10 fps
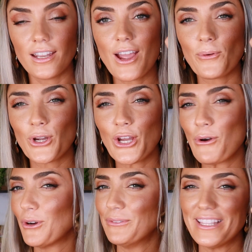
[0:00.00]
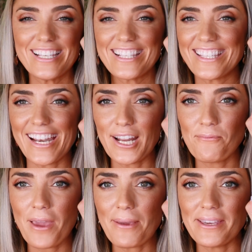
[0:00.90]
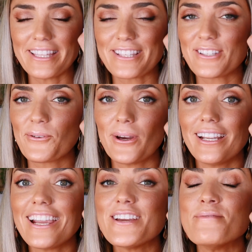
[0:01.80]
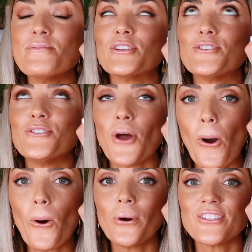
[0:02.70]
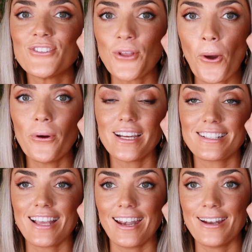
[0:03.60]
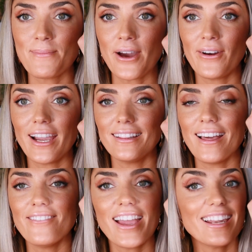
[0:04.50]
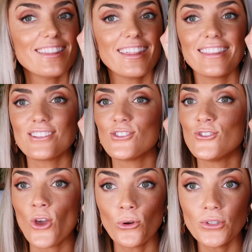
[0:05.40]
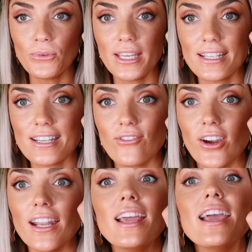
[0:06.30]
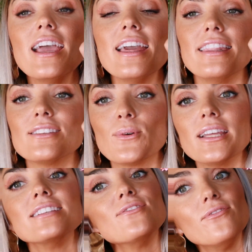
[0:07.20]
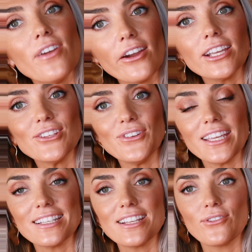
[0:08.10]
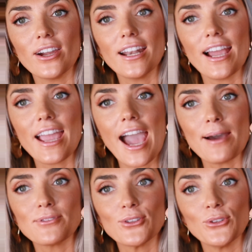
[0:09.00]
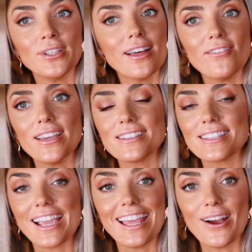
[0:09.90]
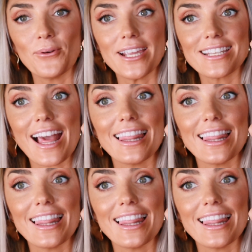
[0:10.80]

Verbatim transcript: And now we're gonna go in with this stunning baby. This is the one I am so, so excited about. I love anything that's so unique and different. This one is very unique and different. I absolutely love this. I cannot wait.